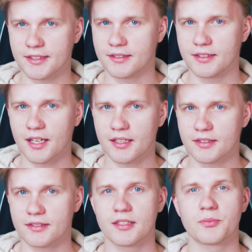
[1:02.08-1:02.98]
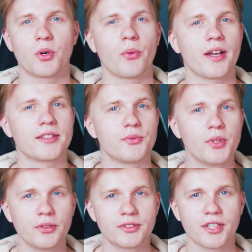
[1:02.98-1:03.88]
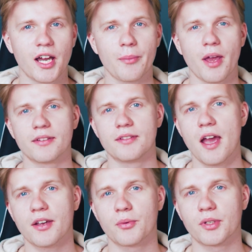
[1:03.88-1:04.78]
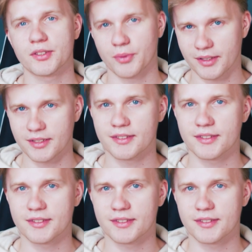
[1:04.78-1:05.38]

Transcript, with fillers: indicator that provides real-time and accurate trading